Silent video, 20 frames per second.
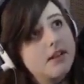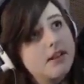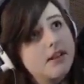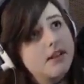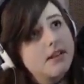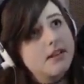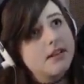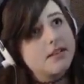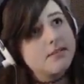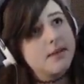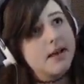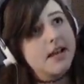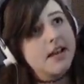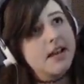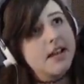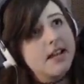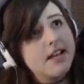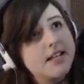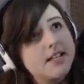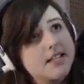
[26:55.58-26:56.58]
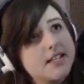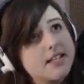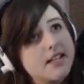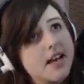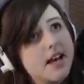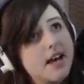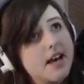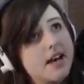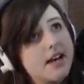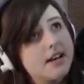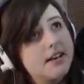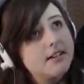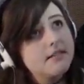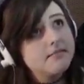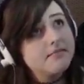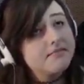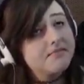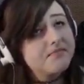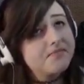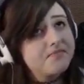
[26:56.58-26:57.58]
despite its, uh,
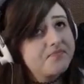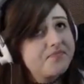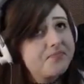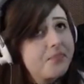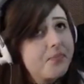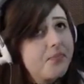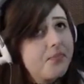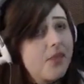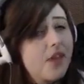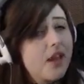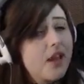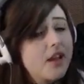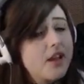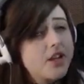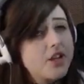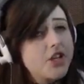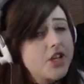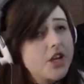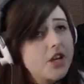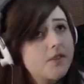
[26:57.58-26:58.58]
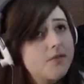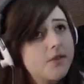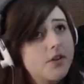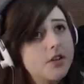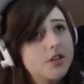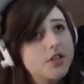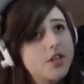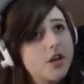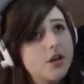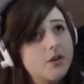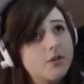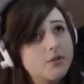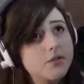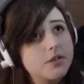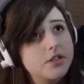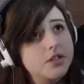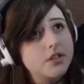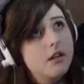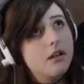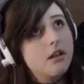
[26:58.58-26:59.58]
cheerful
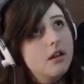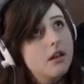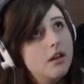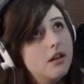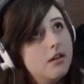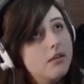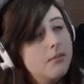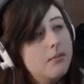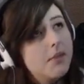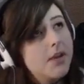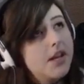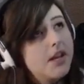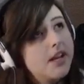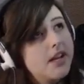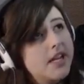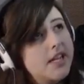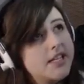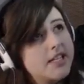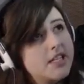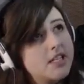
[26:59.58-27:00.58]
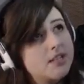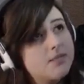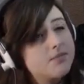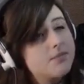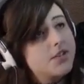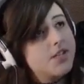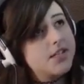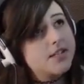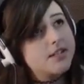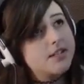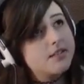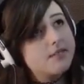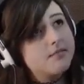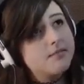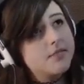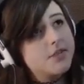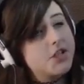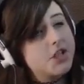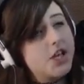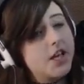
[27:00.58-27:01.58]
tones. But it's just
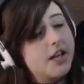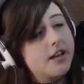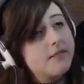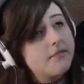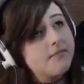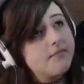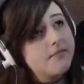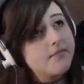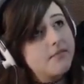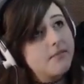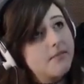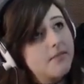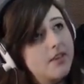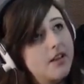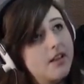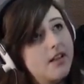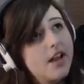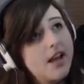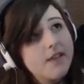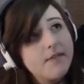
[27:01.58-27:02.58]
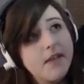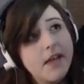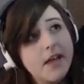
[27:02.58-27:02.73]
shit. Life and